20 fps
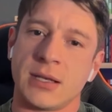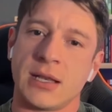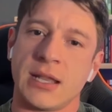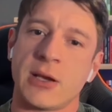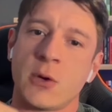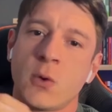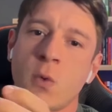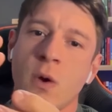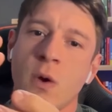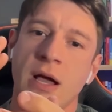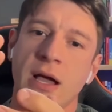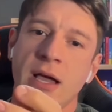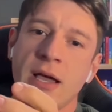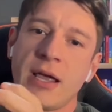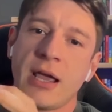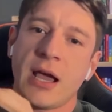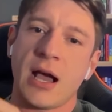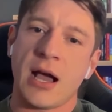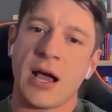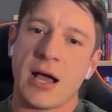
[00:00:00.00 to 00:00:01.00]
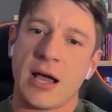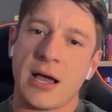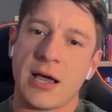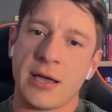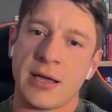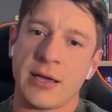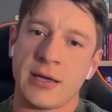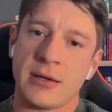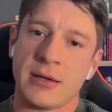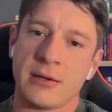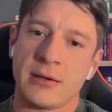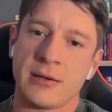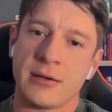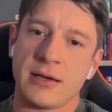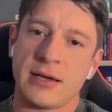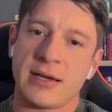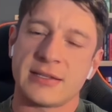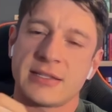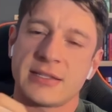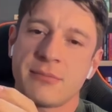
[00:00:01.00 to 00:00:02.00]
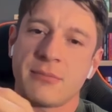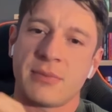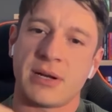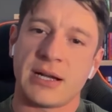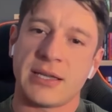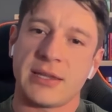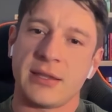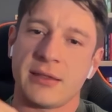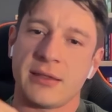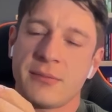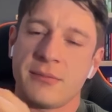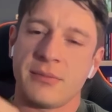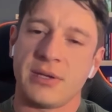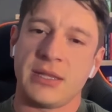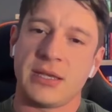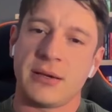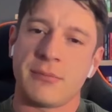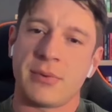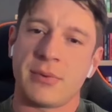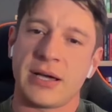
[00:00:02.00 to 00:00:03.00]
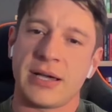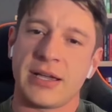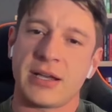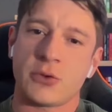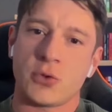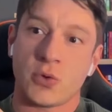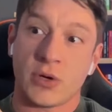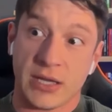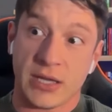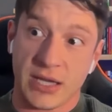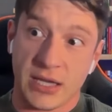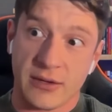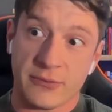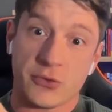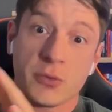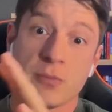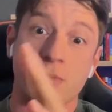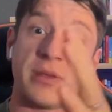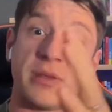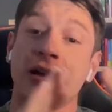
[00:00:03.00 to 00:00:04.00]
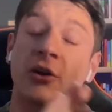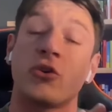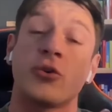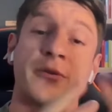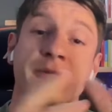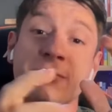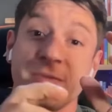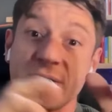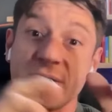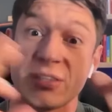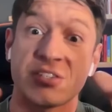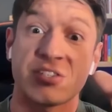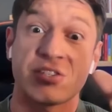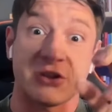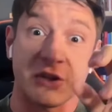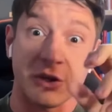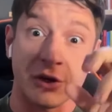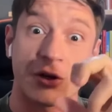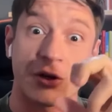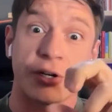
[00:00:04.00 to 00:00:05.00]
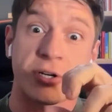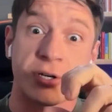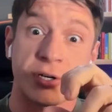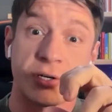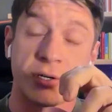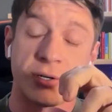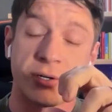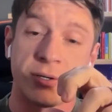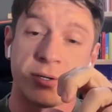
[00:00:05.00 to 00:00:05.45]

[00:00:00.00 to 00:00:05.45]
Like, why as the marketing, the media buyer, do I have to be the convincer?